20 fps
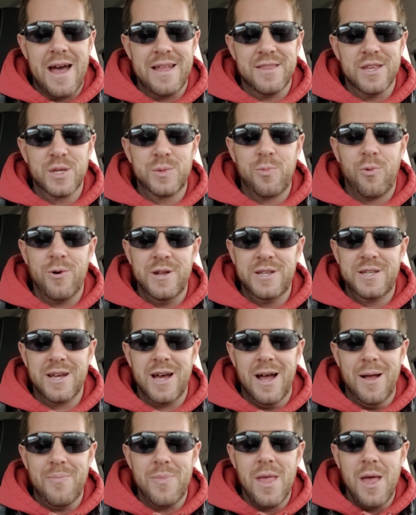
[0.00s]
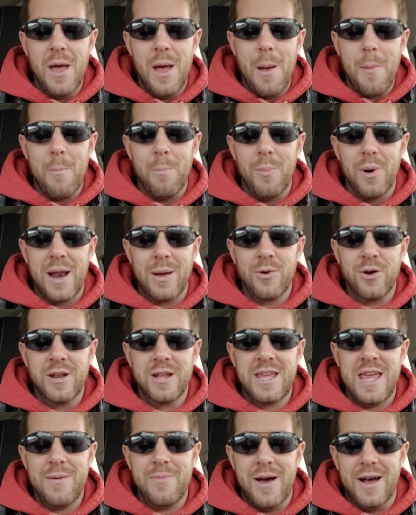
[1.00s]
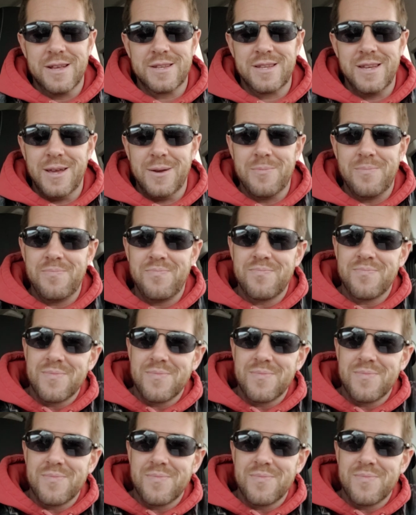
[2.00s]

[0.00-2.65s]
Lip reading: at this point in time, but I'm going to keep asking.